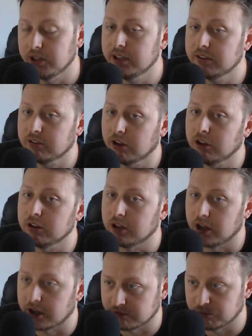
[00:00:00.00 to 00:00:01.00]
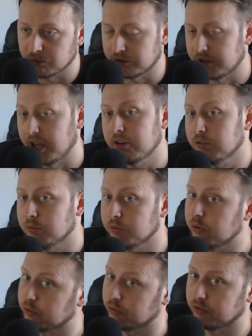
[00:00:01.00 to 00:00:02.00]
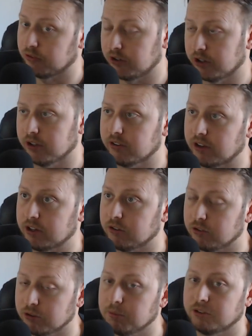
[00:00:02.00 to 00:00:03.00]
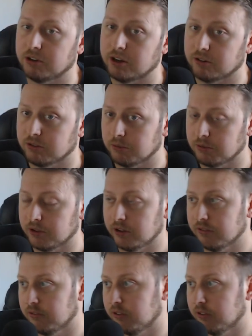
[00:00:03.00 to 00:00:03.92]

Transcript: It's a lot of work. The algorithm course was a ton because I had to go do a bunch of algorithms, and the,